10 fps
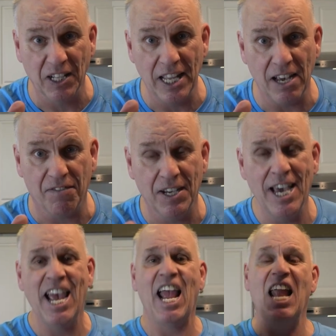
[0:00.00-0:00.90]
to live.
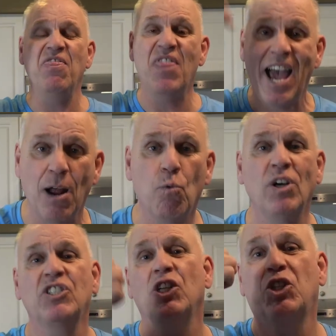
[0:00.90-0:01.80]
And that
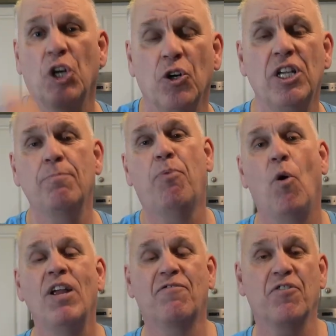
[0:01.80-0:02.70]
was the turning
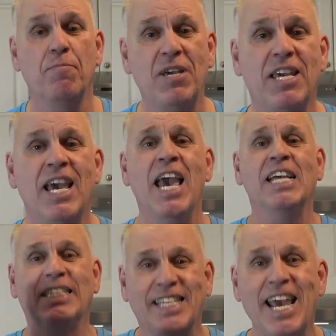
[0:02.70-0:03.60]
point for me,
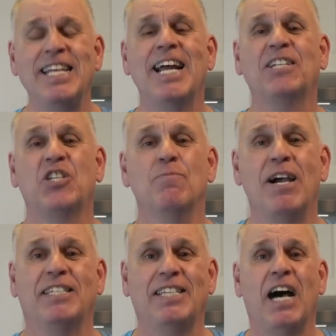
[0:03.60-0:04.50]
saying that to
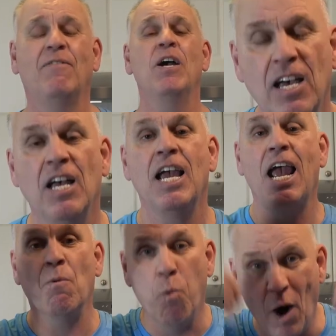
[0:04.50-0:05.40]
myself.
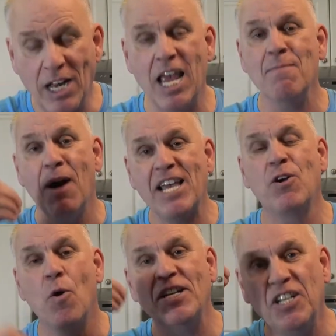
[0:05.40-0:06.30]
And what am I
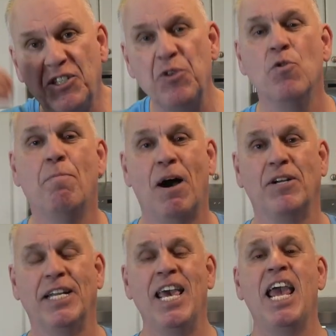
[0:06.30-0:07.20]
going to do about
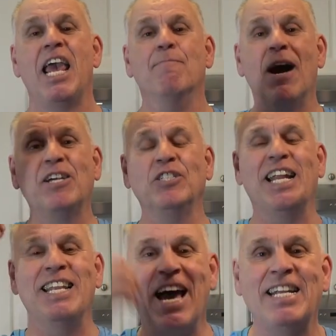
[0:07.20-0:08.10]
it? Am I going to
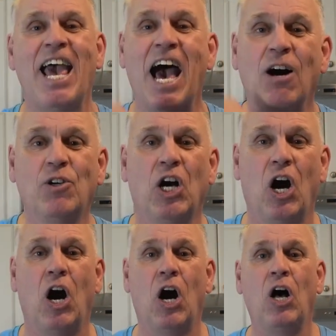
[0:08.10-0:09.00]
let
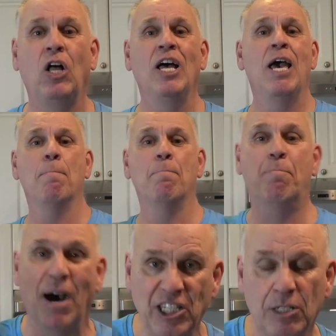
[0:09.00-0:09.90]
alcohol
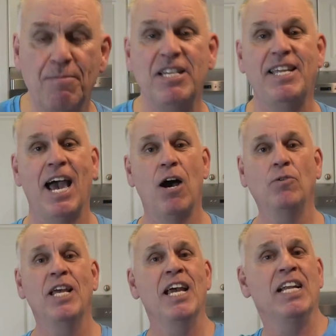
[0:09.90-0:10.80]
bust me down,
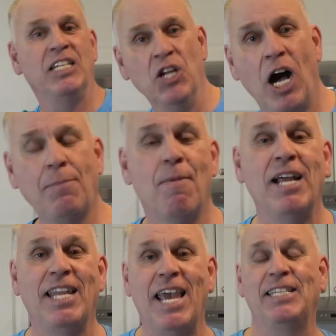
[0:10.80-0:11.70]
knock my
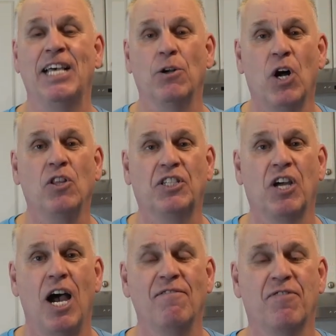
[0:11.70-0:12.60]
legs out all the
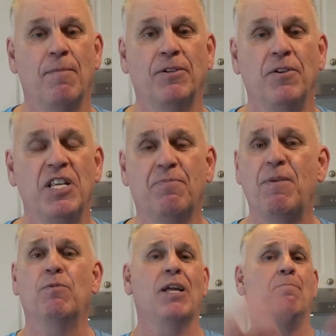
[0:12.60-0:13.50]
time from underneath me
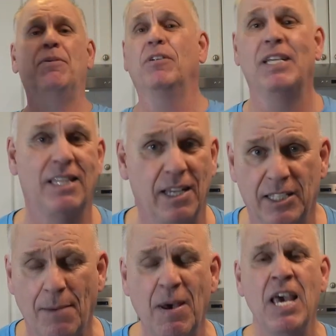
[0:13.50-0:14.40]
when I'm building things
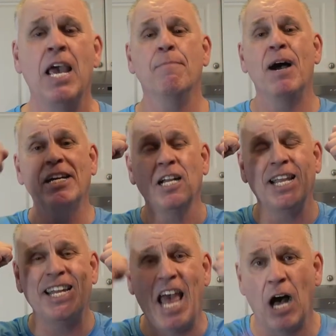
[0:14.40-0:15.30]
up? Am I going to
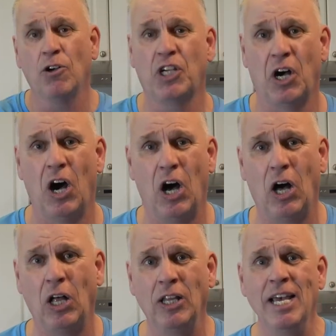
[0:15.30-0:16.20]
let
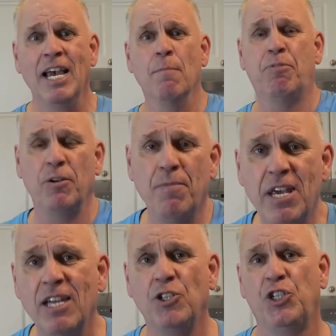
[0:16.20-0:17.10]
alcohol put
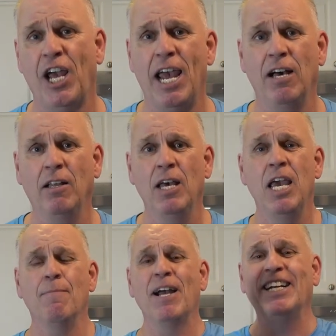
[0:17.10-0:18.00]
me in jail?
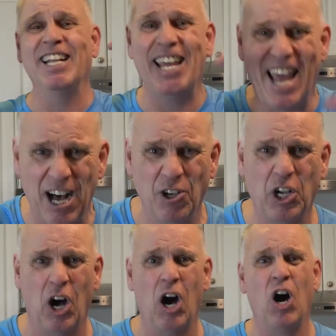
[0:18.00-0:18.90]
Am I going to let
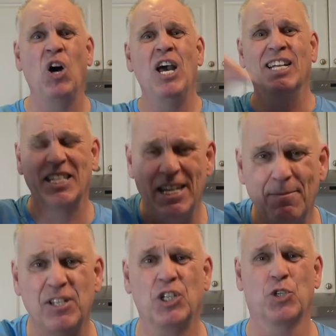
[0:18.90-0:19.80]
alcohol lead
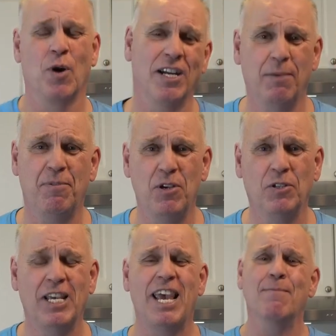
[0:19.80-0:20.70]
me to drug
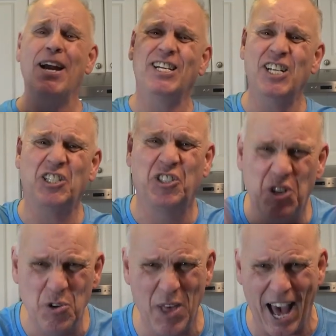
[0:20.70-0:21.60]
abuse? Am I going to
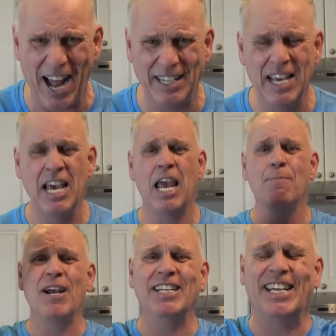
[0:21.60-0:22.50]
do that?
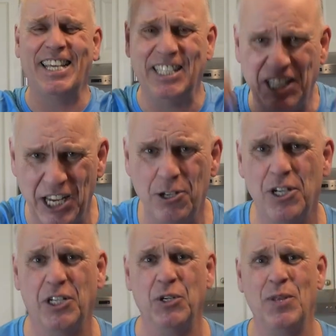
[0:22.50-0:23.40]
Am I going to continue
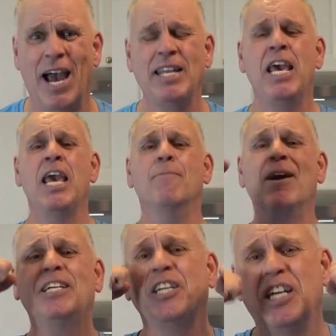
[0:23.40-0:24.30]
to do that? Am
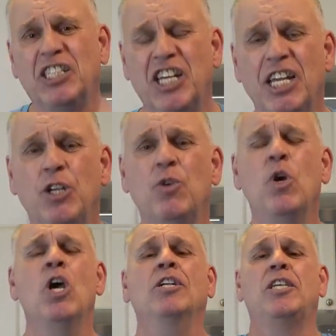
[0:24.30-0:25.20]
I going to continue
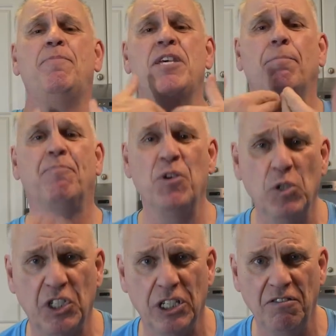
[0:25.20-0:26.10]
to be
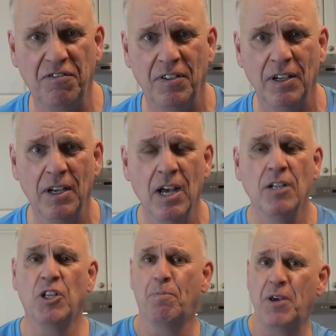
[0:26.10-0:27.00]
abusive
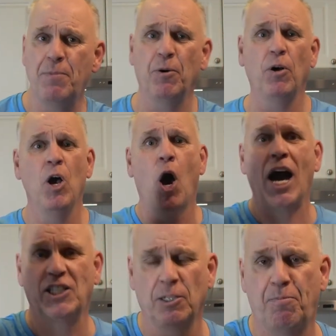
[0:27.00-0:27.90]
to people
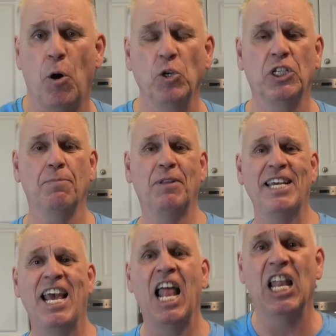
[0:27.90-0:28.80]
I
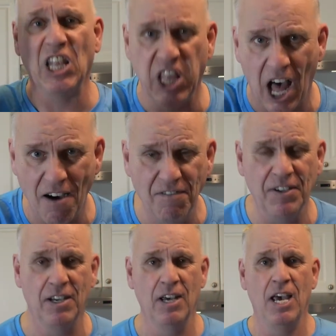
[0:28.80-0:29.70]
supposedly love?
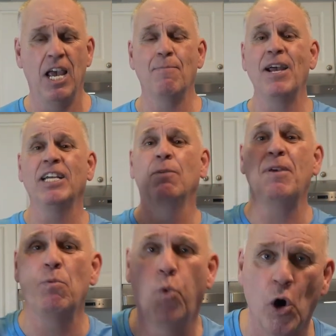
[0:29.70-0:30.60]
Am I going to
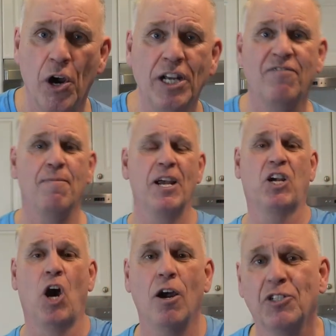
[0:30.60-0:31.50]
be worried if my
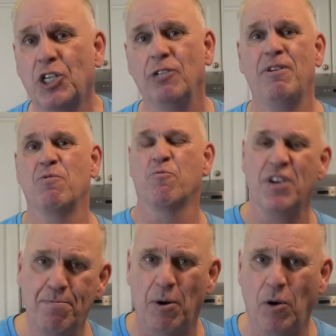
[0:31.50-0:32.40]
car is going to be
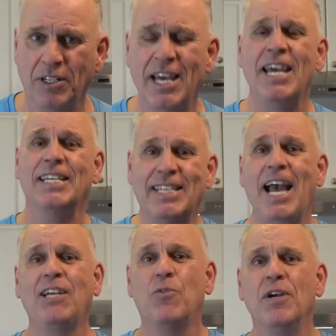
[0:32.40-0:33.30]
repoed? Is
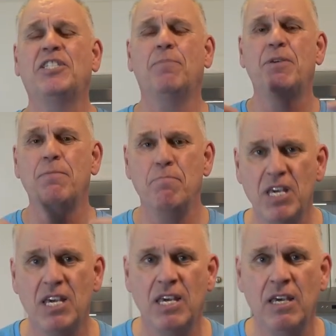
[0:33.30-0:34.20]
that going to be
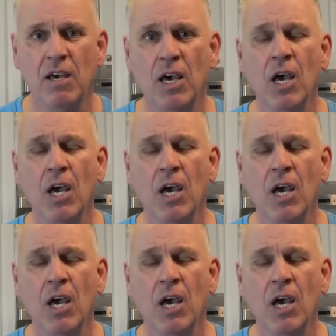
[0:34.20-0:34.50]
me